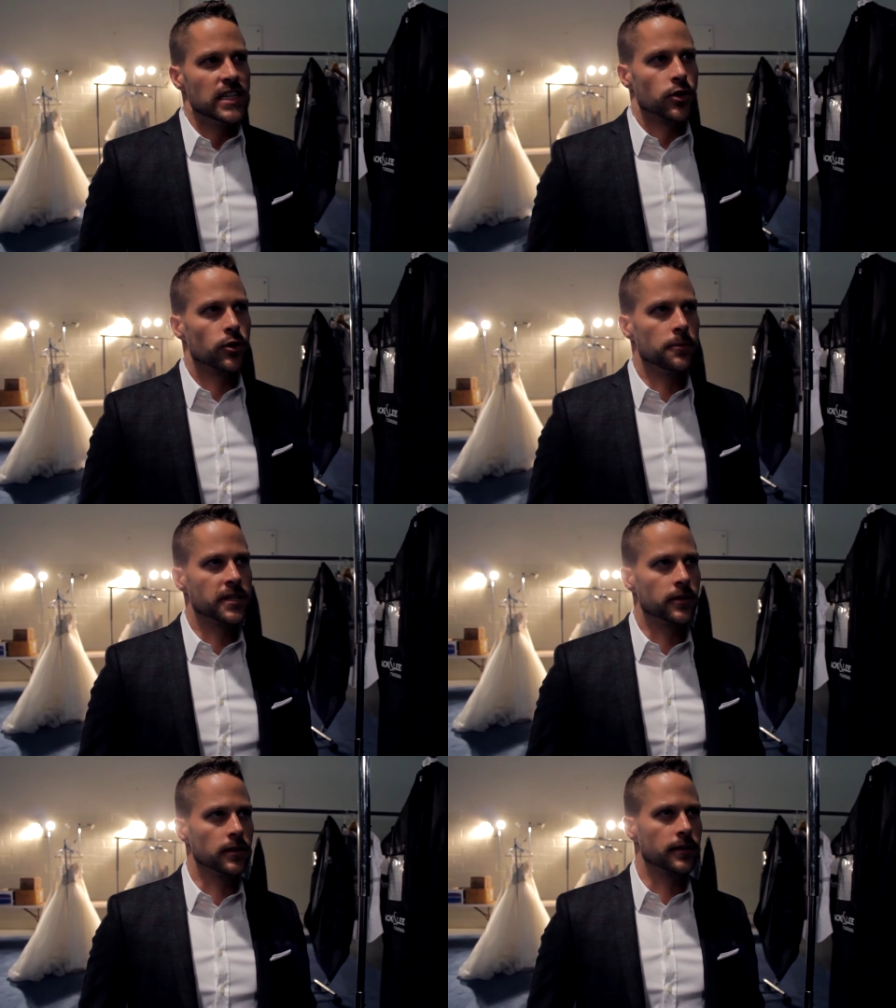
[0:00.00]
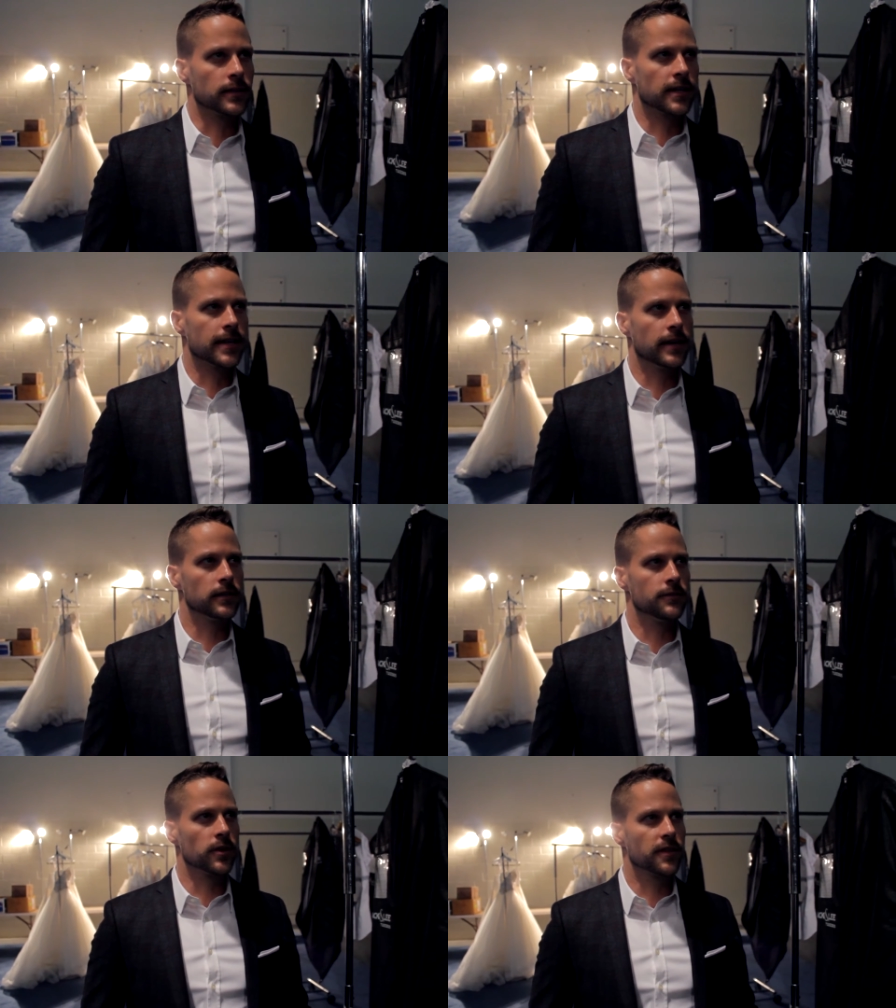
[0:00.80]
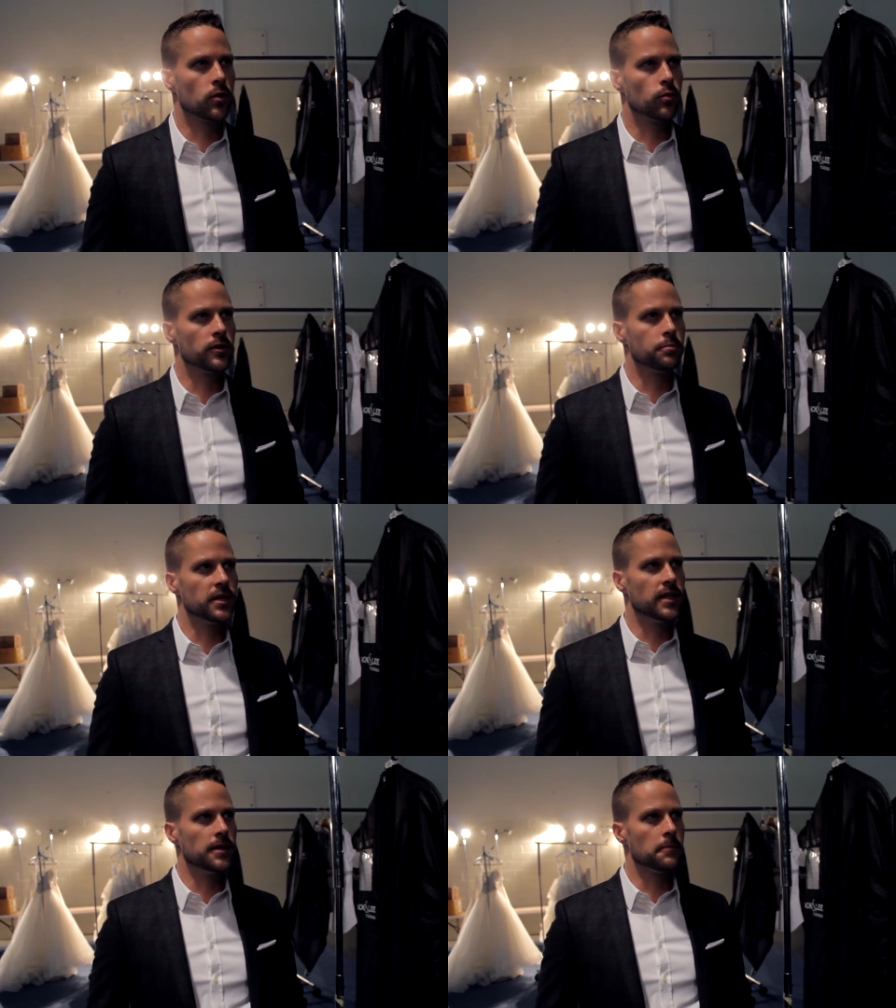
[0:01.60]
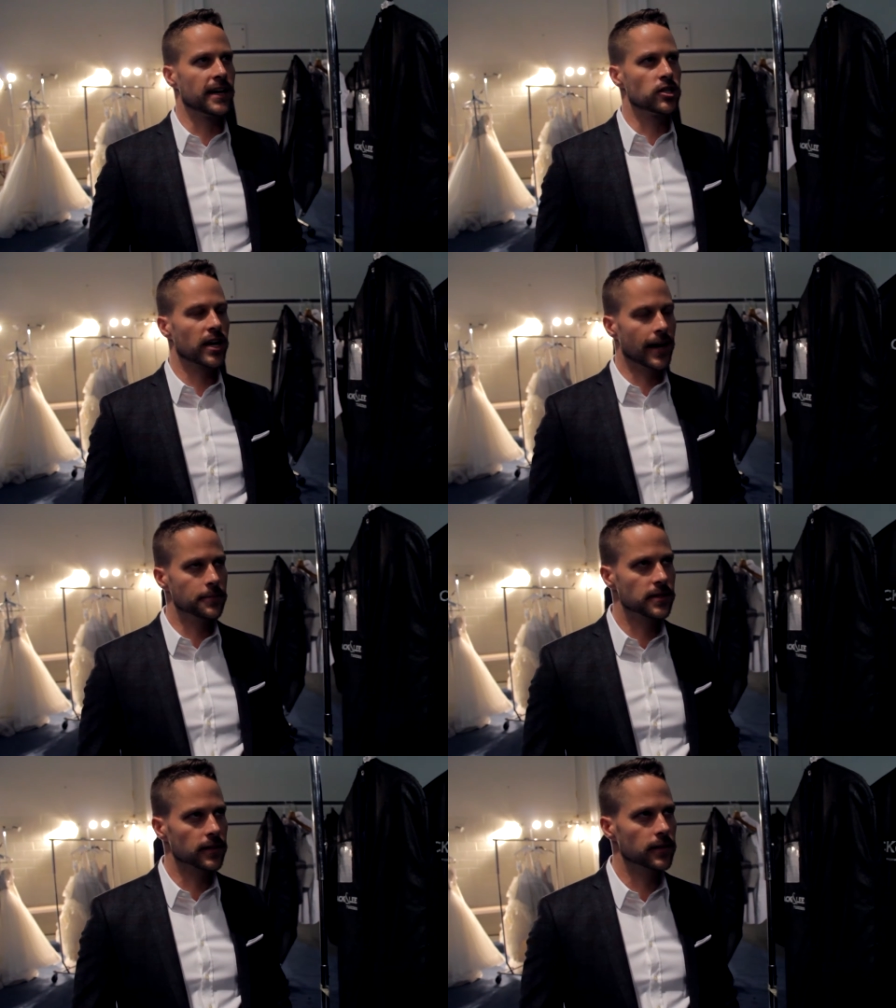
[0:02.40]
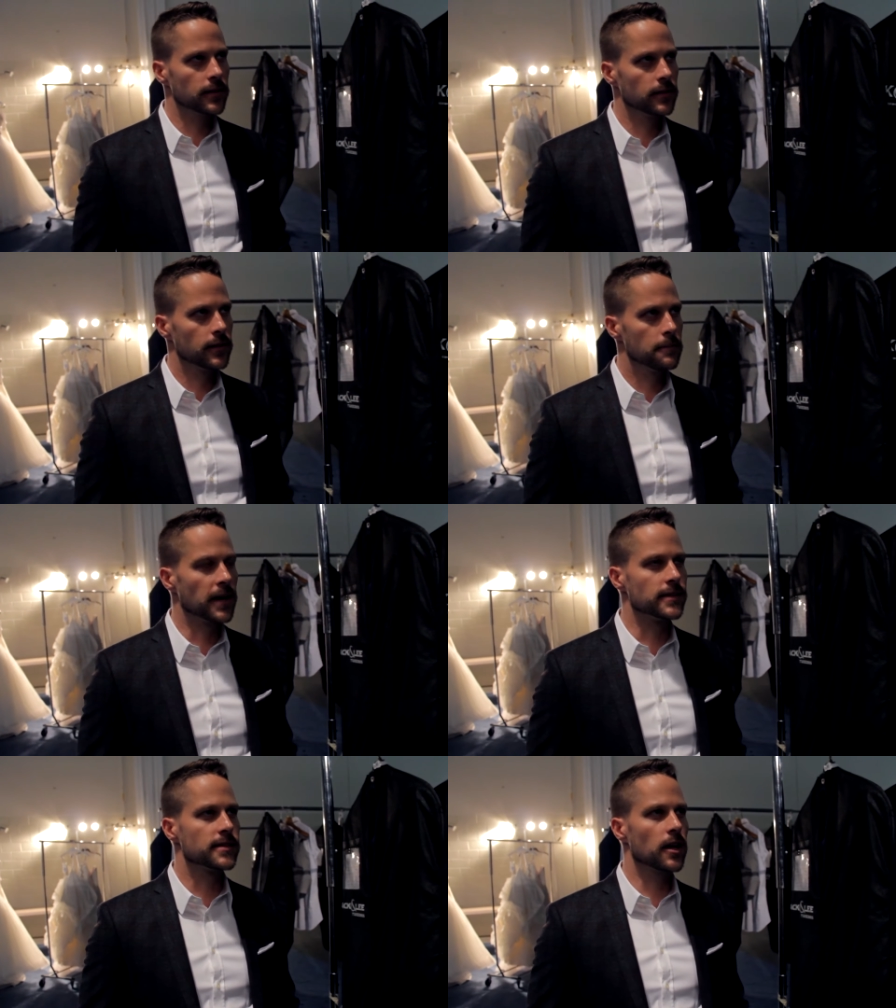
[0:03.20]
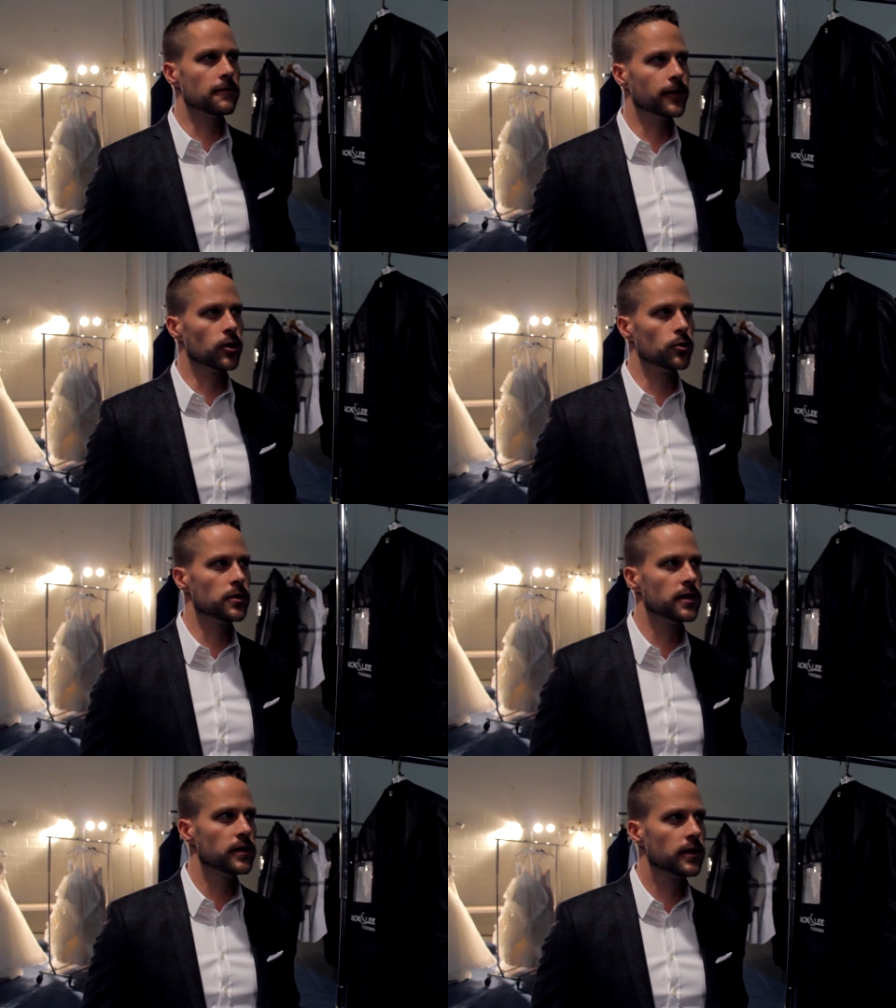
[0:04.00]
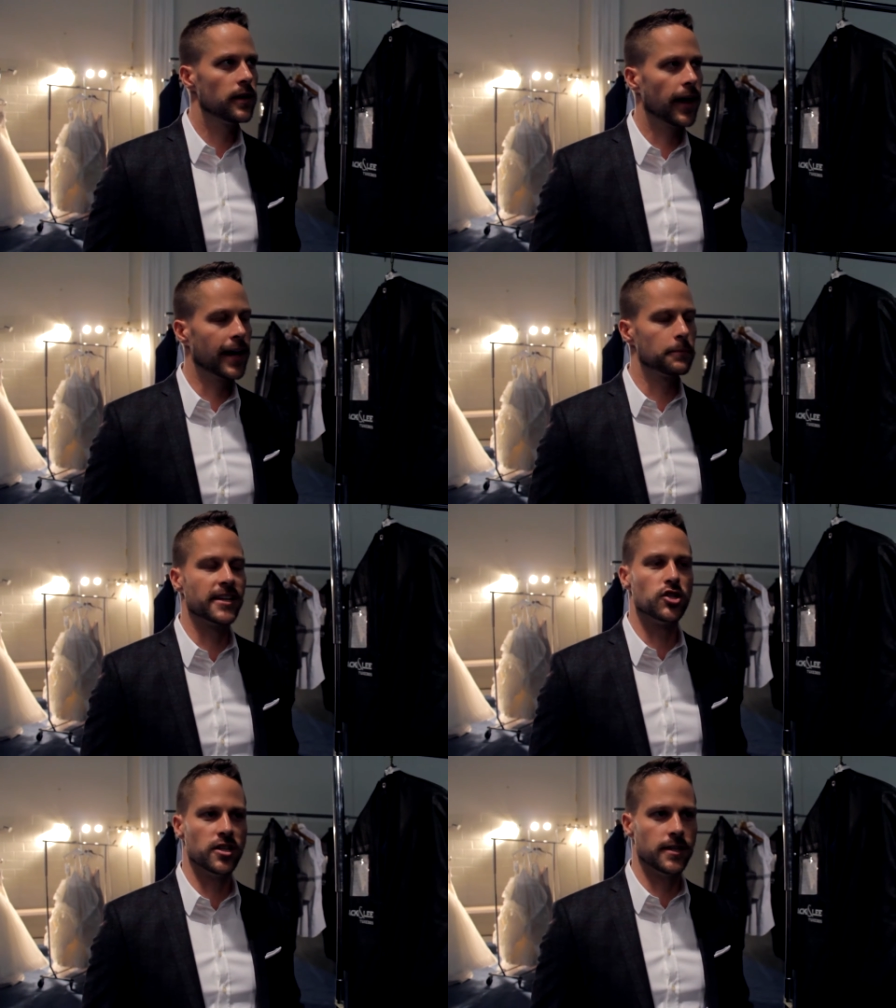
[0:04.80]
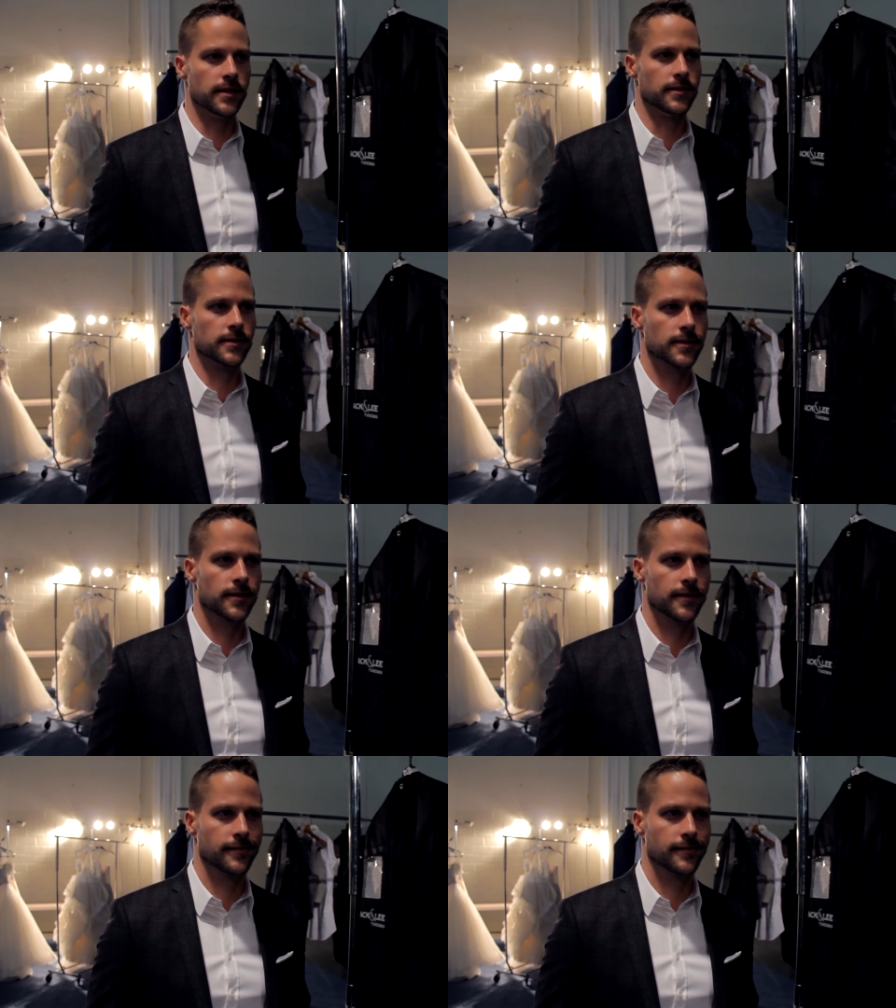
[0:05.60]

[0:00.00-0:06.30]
Three material things I can't live without would be my chapstick, my cell phone, and my jeans.